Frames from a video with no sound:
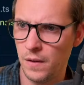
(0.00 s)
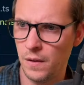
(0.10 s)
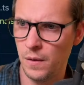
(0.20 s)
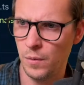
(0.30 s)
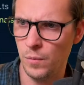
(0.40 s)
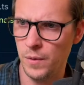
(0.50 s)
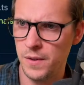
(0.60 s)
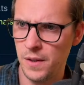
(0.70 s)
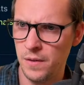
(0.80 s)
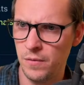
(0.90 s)
Oh,
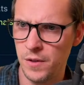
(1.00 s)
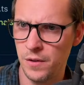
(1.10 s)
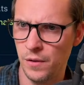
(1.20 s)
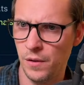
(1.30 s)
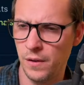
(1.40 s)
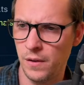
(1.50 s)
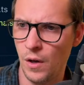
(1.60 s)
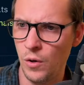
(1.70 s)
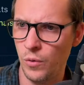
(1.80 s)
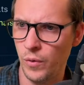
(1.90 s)
what's this result?
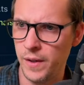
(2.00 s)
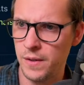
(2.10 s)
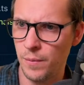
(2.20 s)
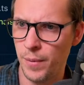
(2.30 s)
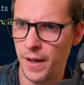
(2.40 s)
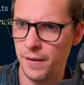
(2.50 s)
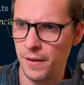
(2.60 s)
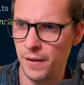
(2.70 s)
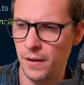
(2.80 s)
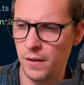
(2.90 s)
Oh, it's the
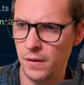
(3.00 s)
barrier.